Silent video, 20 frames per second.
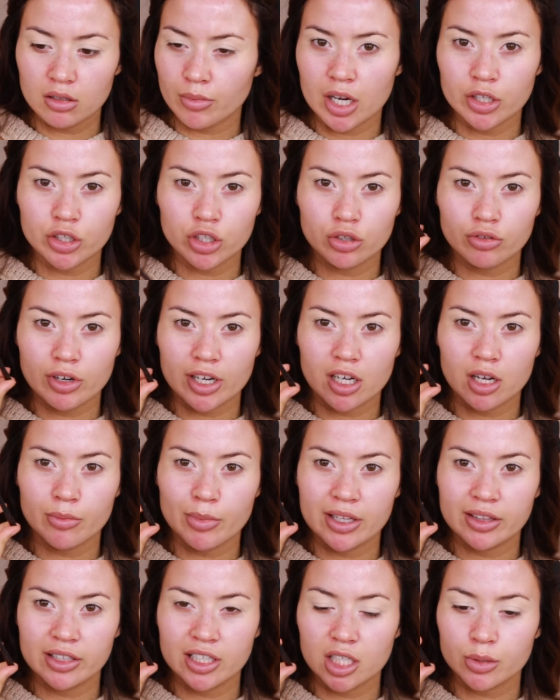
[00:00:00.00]
I do
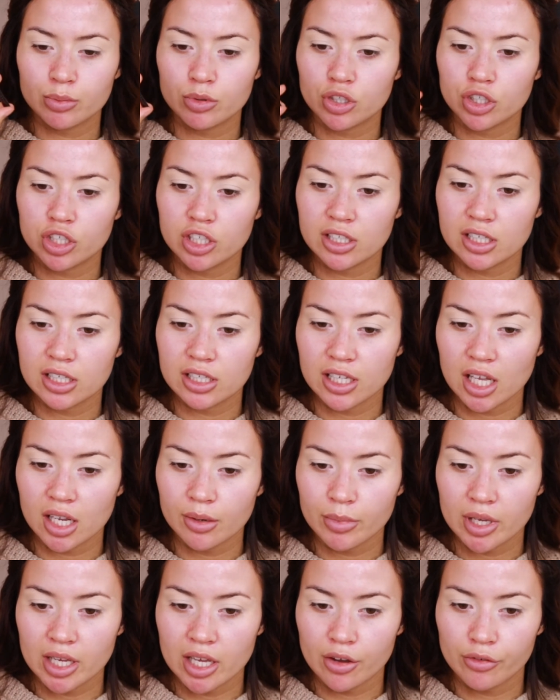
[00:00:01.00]
recommend these brushes. They sent
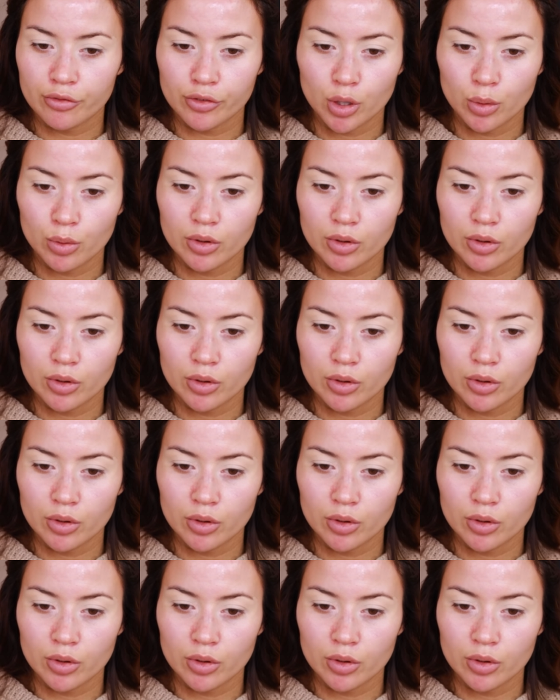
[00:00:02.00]
me a few